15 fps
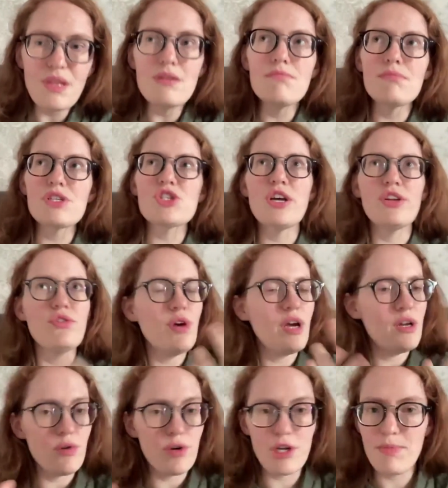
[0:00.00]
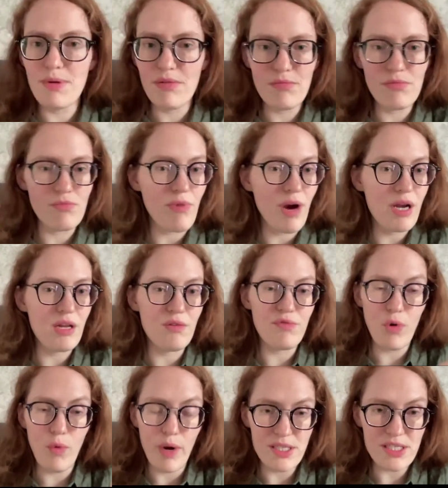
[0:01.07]
Machado had already been writing for
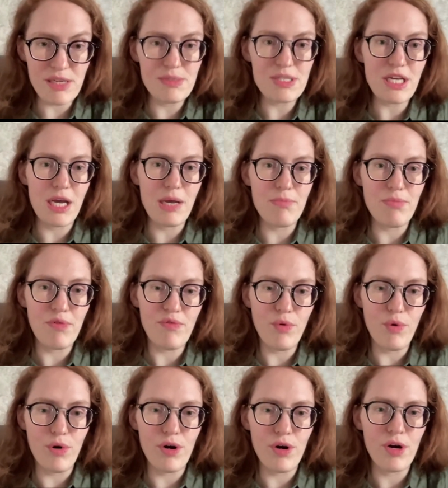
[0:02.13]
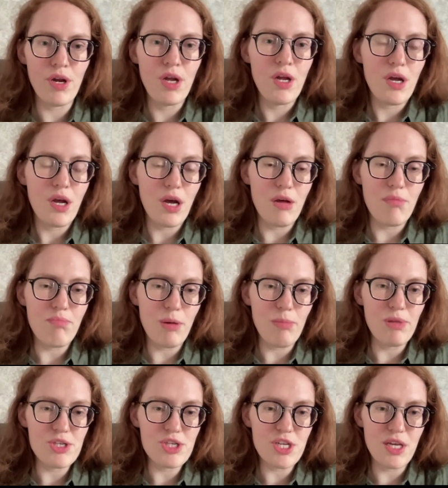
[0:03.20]
quite some time before
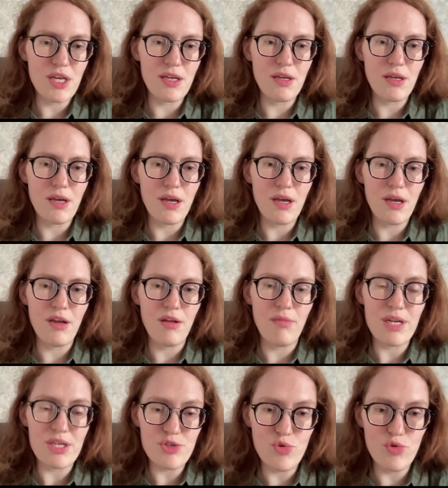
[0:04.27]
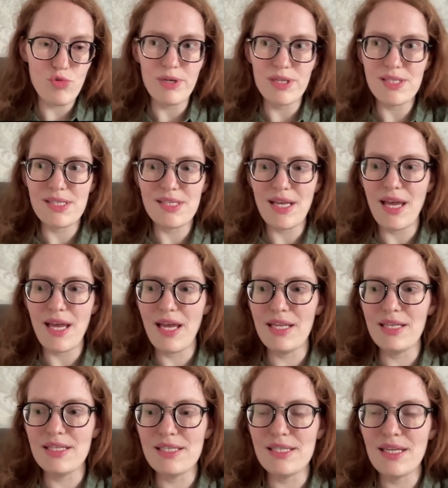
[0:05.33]
publishing Brás,
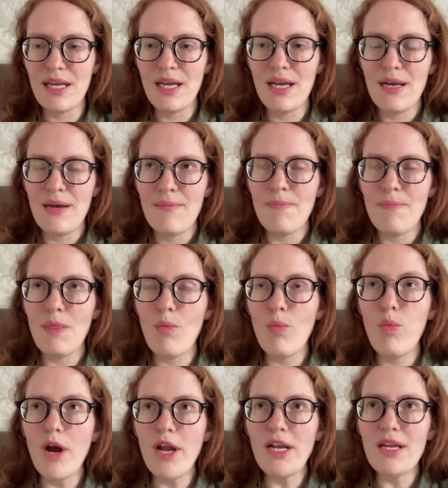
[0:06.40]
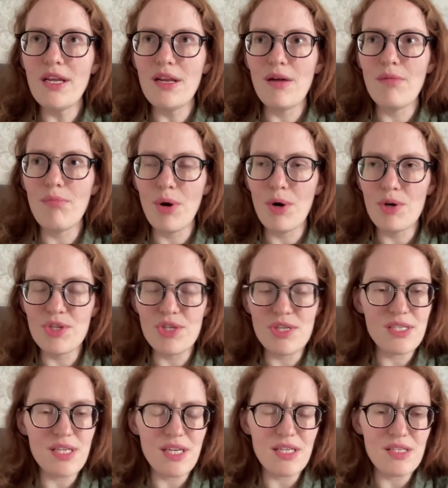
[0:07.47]
and when it
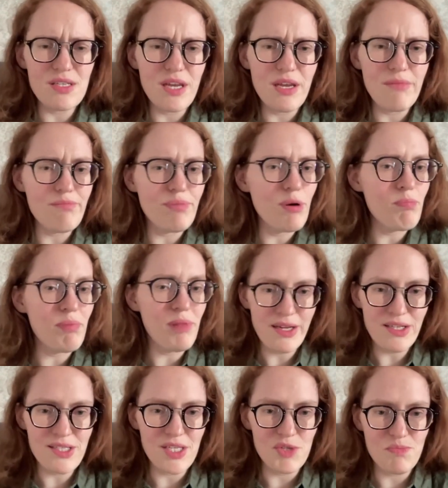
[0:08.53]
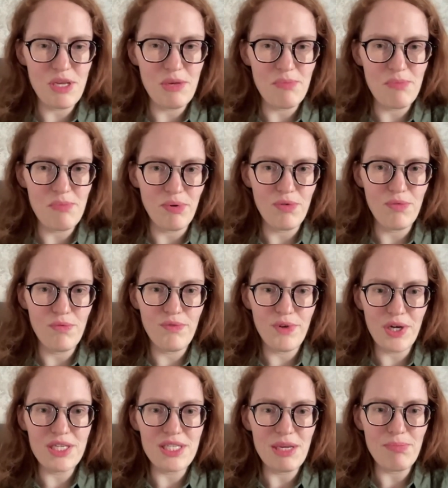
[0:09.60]
emerges, it perplexes people very
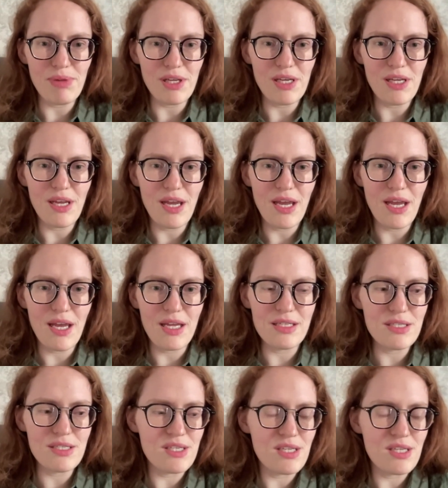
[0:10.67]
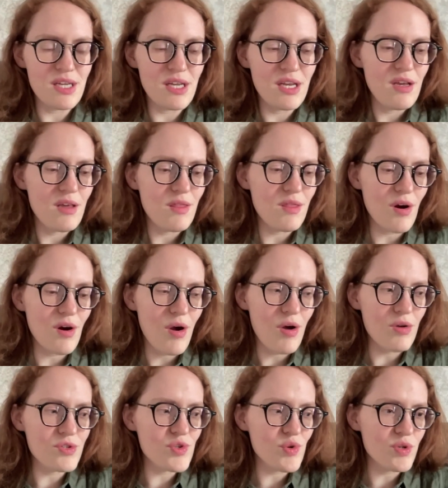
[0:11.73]
deeply, and there are all
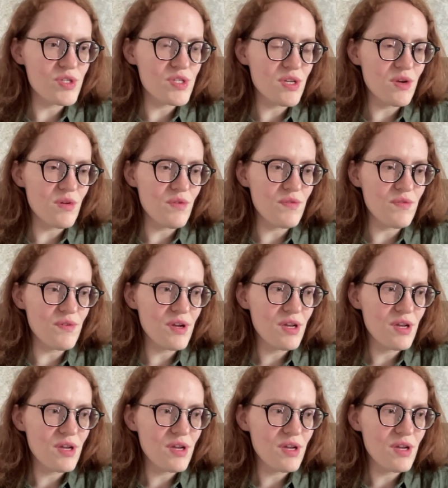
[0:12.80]
sorts of,